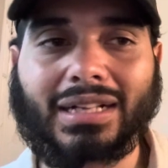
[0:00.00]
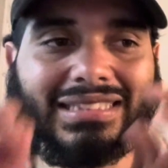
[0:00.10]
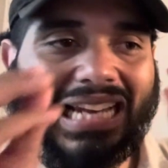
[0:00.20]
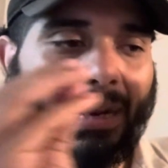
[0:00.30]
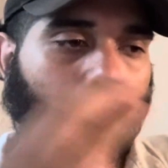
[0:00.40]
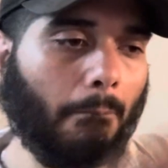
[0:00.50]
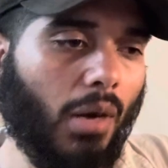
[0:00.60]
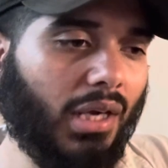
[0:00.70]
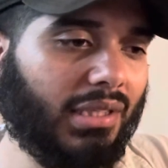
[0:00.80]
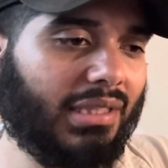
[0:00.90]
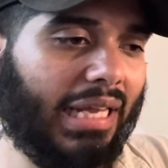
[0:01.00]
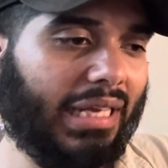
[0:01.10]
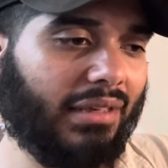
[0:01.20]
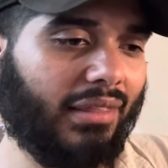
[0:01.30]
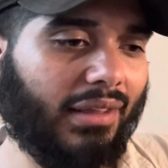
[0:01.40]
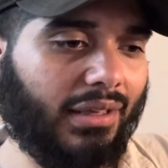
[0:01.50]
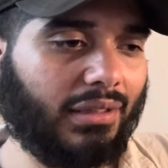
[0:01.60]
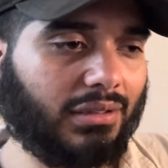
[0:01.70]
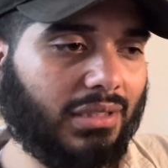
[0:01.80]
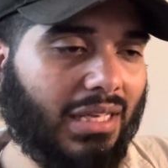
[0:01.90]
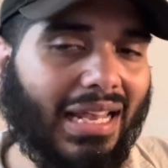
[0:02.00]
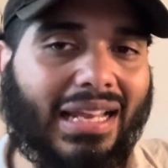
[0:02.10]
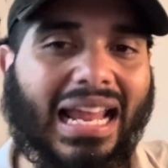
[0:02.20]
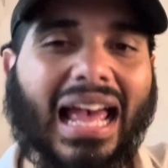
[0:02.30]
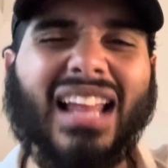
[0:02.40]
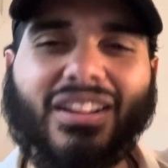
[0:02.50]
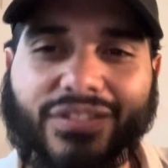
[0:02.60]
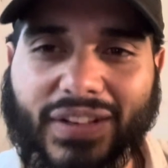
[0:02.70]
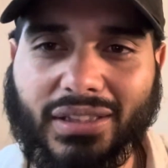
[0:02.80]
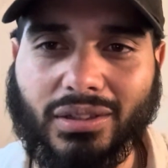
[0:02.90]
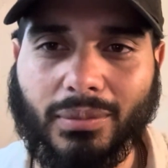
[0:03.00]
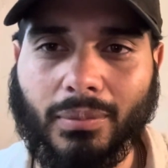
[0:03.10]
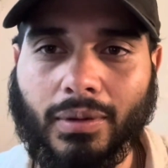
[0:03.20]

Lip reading: Take mundane things and elevate them.